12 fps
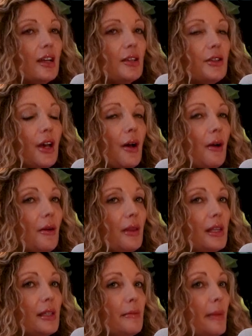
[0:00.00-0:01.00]
So
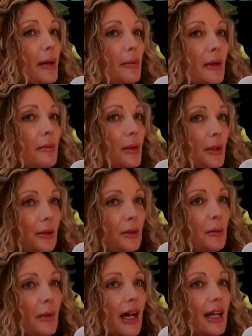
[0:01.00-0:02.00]
this might be moot,
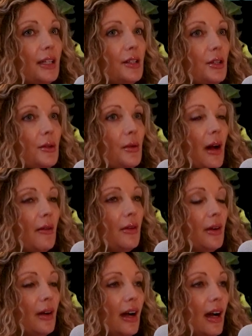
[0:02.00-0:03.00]
but do you
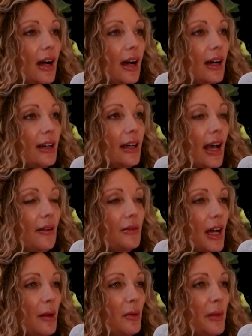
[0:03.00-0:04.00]
ever have
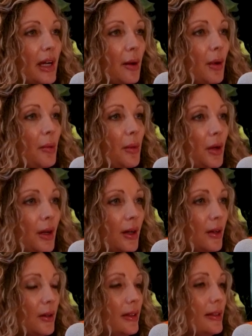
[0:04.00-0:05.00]
time to pick up a
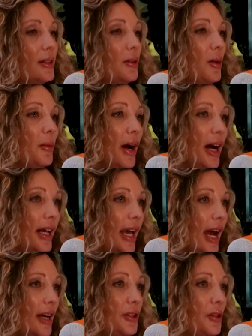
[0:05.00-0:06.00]
book or listen to a
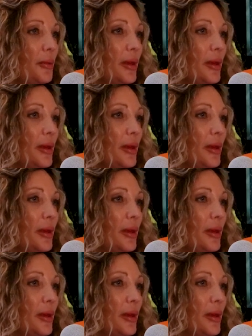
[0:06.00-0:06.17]
podcast or